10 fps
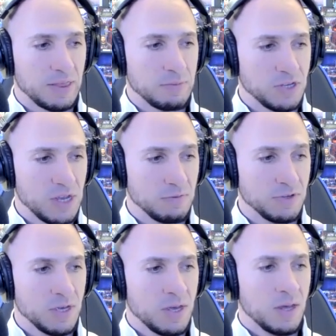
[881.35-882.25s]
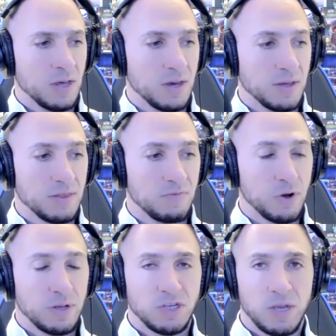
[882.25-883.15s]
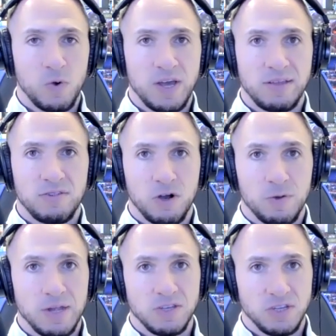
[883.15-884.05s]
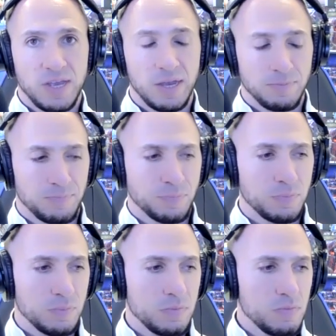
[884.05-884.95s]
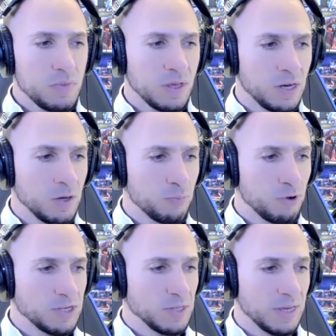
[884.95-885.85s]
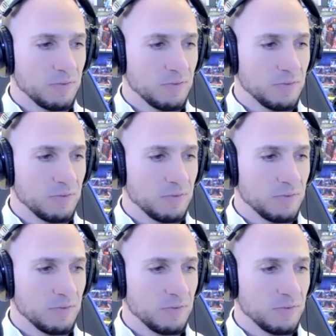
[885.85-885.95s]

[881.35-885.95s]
themselves the very same way they talk about Sting, presently, of